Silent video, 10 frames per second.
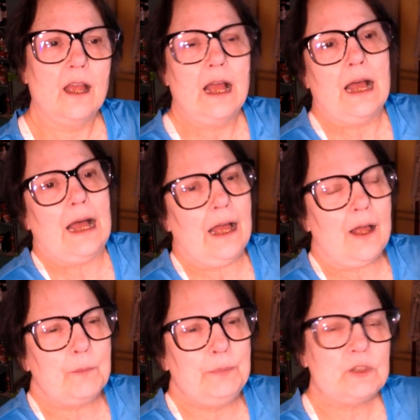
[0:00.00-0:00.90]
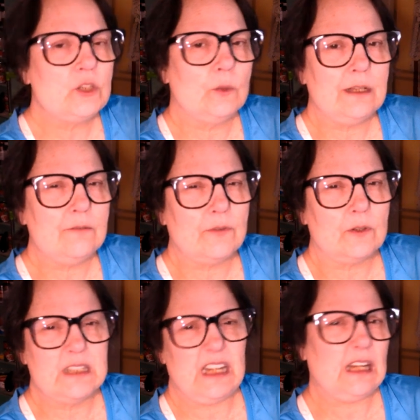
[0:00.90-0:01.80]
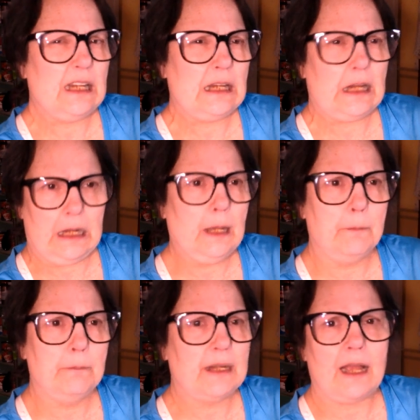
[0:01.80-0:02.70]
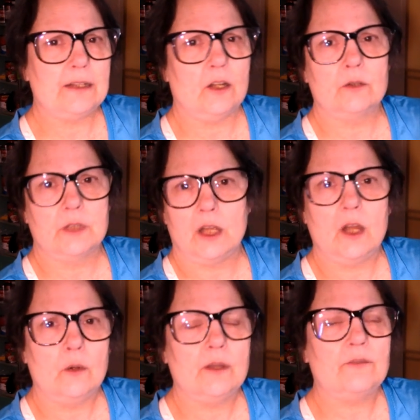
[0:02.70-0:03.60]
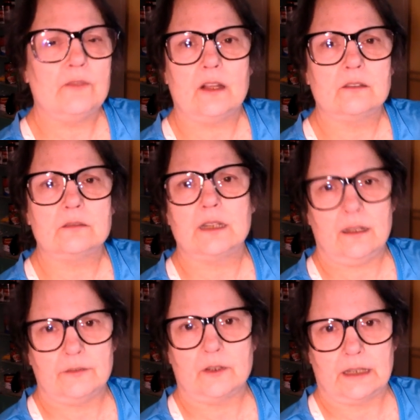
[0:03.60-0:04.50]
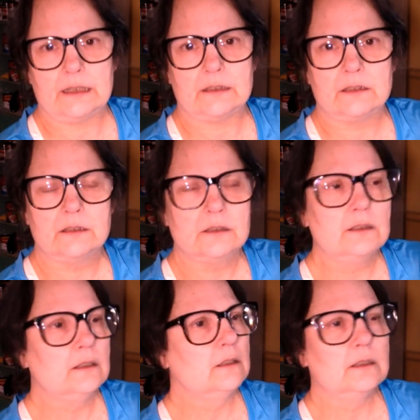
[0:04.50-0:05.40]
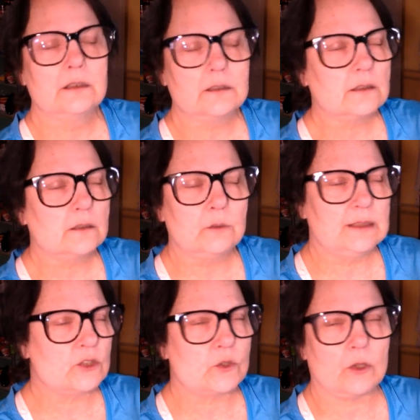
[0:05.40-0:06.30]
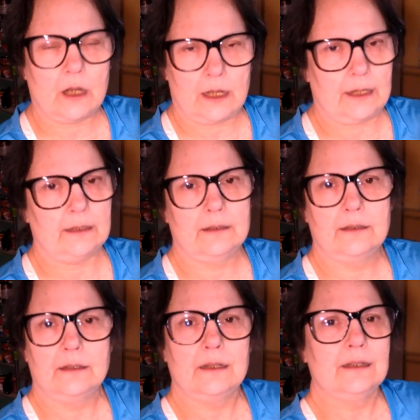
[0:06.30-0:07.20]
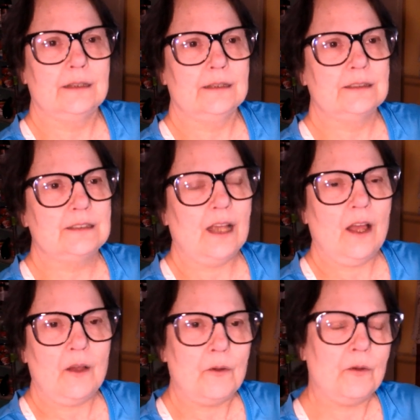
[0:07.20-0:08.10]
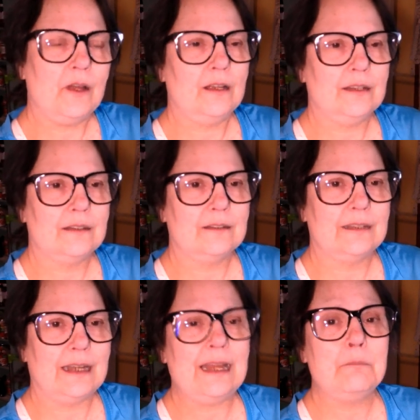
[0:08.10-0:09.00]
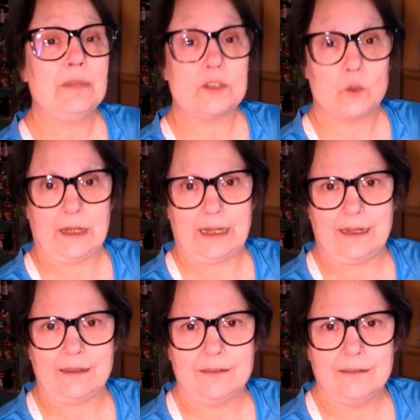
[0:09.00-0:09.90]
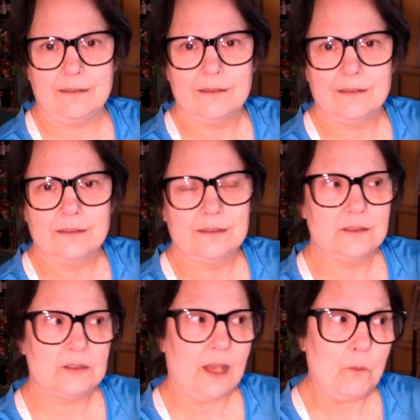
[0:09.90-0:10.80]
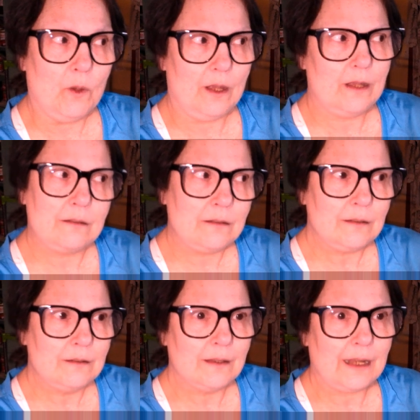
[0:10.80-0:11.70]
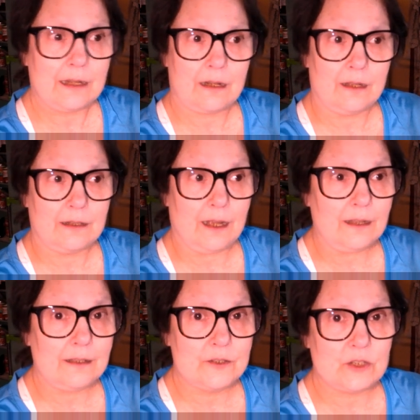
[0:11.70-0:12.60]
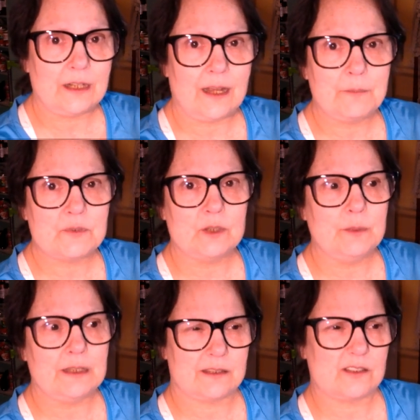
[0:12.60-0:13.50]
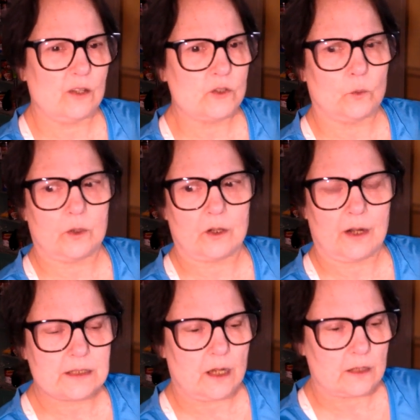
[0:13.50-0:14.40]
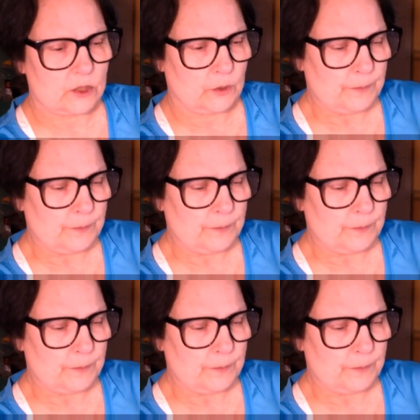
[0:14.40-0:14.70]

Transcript: I'll put you in for DEM, but I don't know if they'll cover it. Let's try. So in between, someone at oncology, and I'm assuming it's a social worker I talked to,